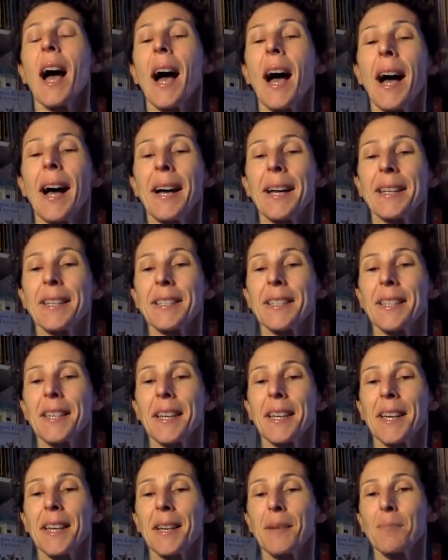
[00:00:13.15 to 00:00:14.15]
And
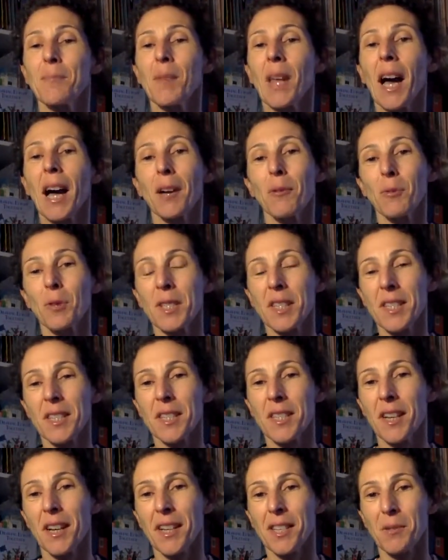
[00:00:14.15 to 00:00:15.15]
I will
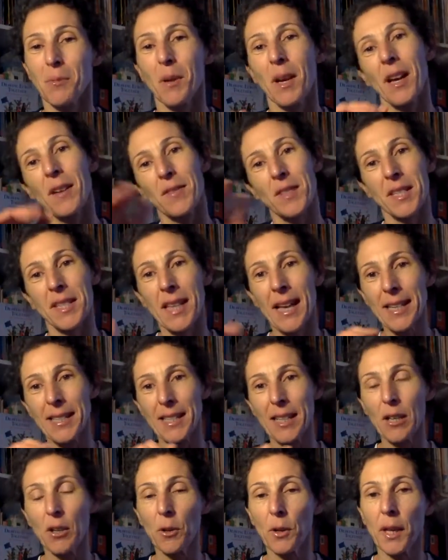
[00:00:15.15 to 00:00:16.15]
discuss, well, after
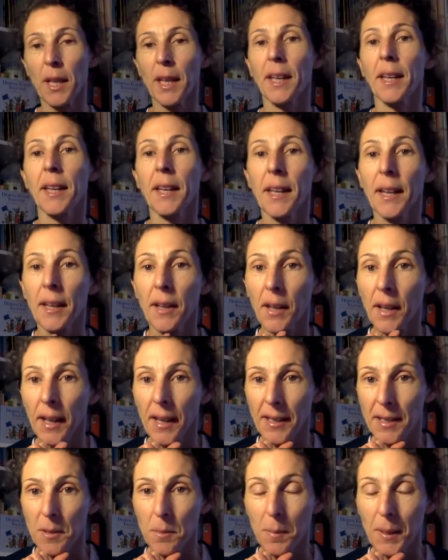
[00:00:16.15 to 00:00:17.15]
Sandy looking
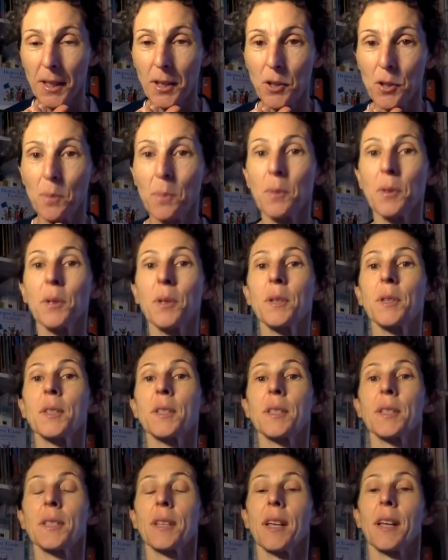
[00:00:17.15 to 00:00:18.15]
at picture
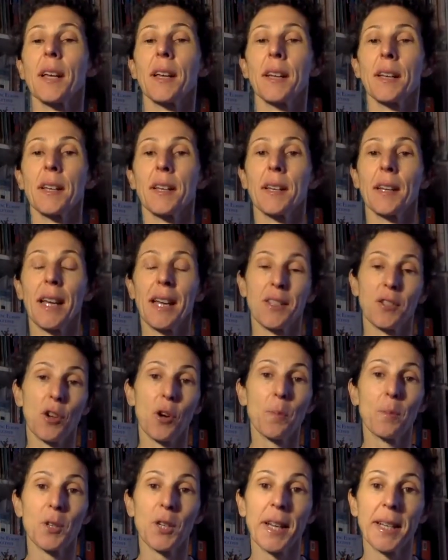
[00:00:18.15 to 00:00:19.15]
books as
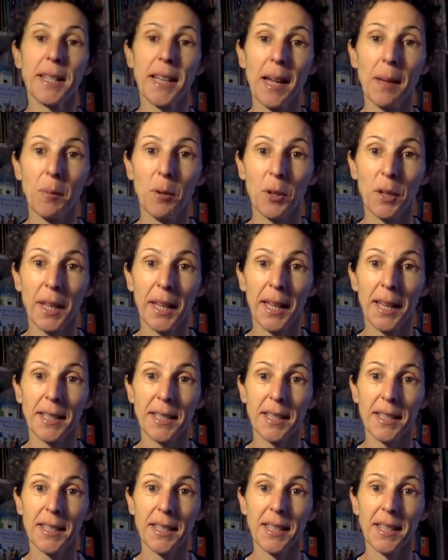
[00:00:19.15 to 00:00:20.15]
object, I'm looking
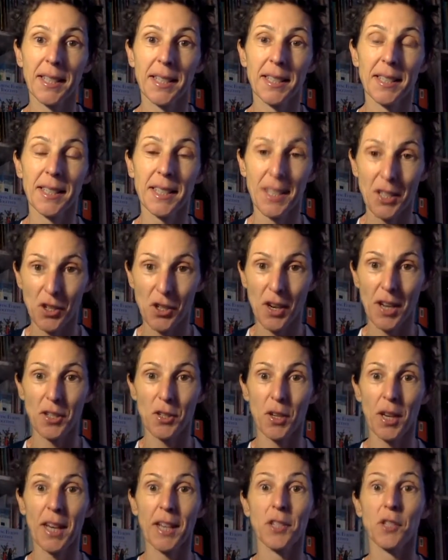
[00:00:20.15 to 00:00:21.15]
at it in teacher
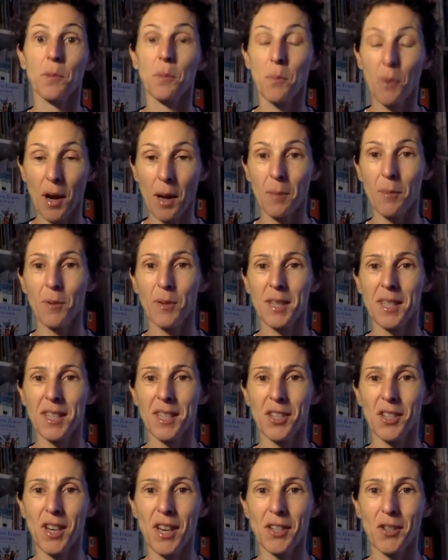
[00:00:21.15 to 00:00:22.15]
education, primary
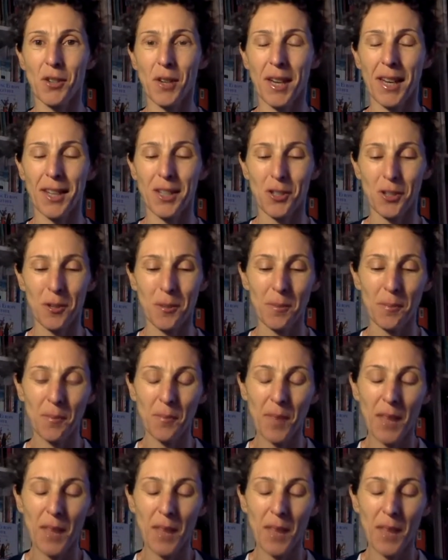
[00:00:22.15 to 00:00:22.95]
teacher education.